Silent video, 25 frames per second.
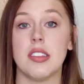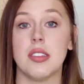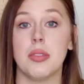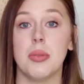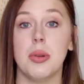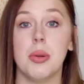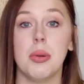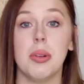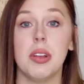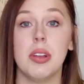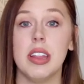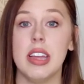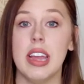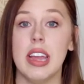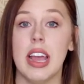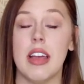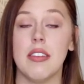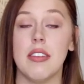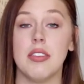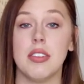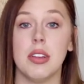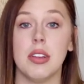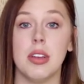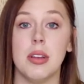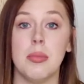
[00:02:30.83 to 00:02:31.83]
So we really
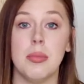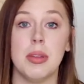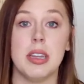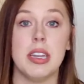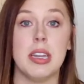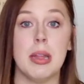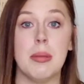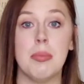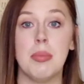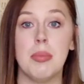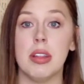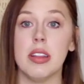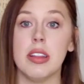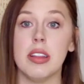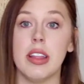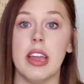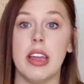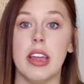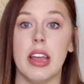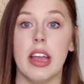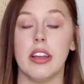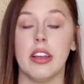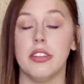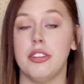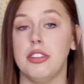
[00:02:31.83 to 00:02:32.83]
have to
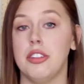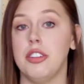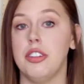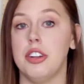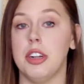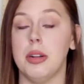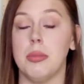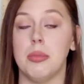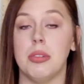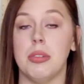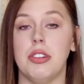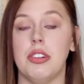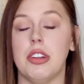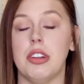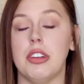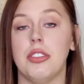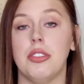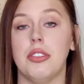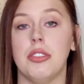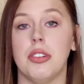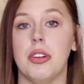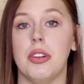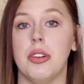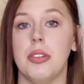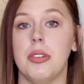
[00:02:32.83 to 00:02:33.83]
manipulate estrogen and
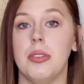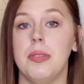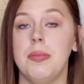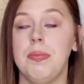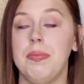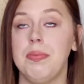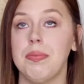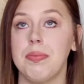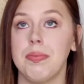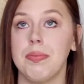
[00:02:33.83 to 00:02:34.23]
progesterone